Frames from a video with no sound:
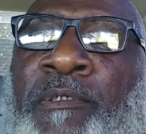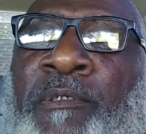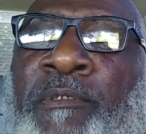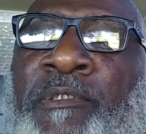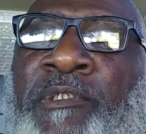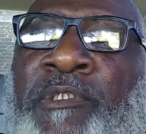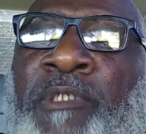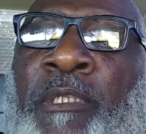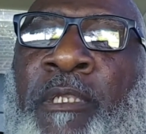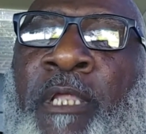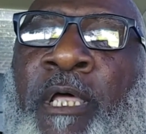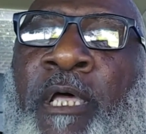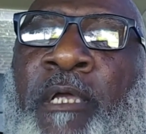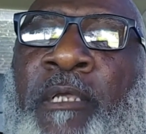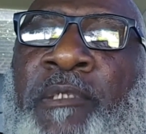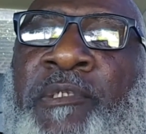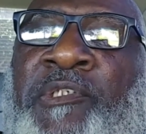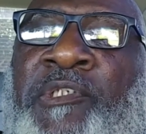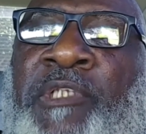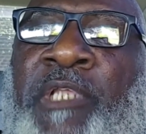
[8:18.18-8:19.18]
Salak,
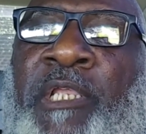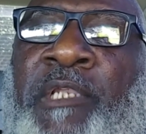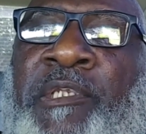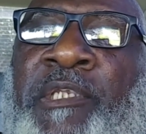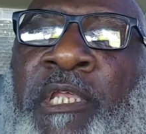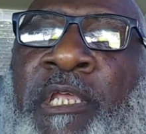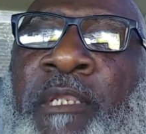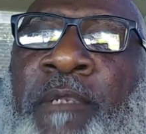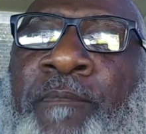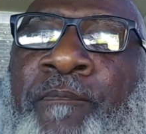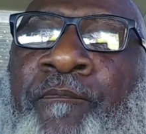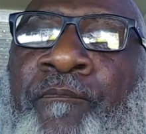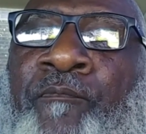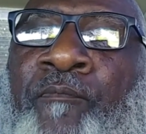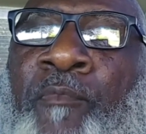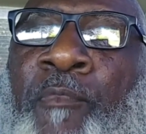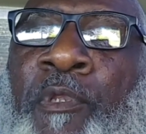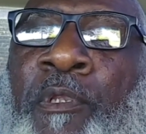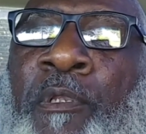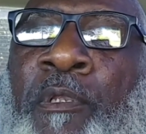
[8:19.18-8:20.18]
sent it
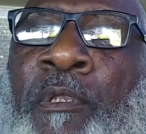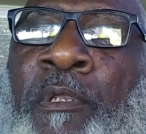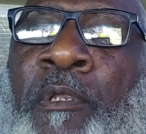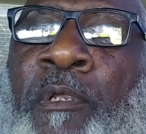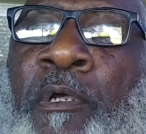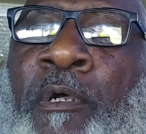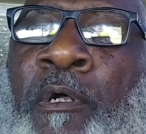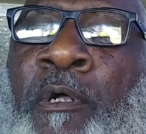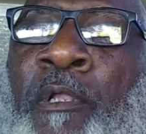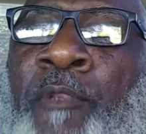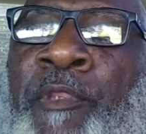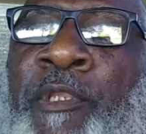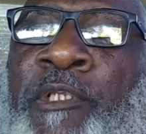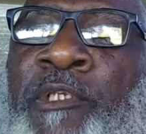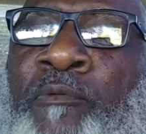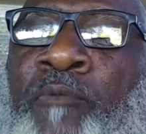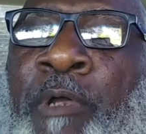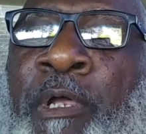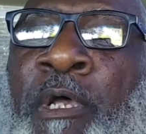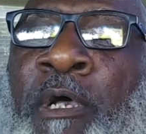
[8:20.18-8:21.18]
on the
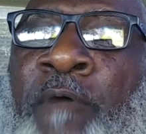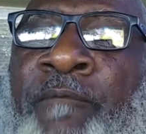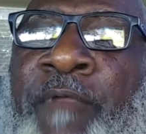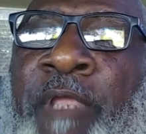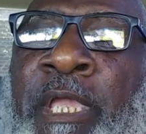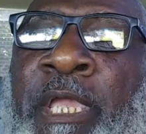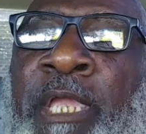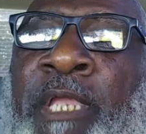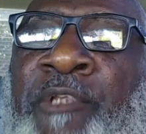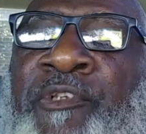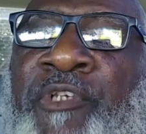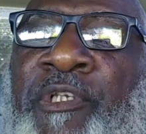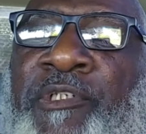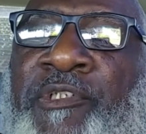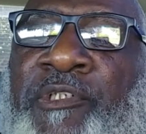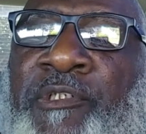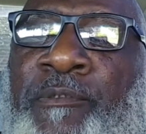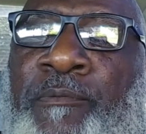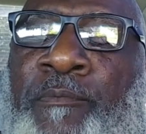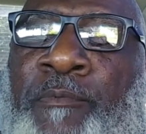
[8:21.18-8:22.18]
12
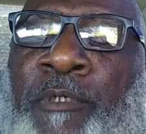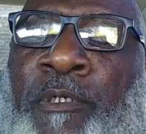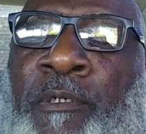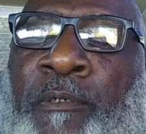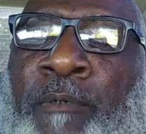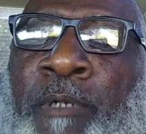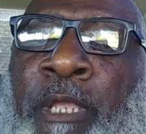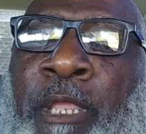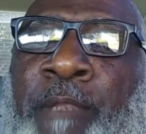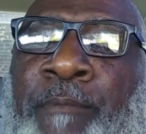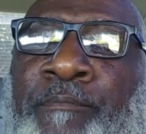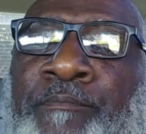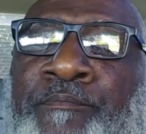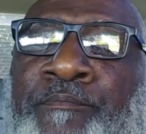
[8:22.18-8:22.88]
ages. All right.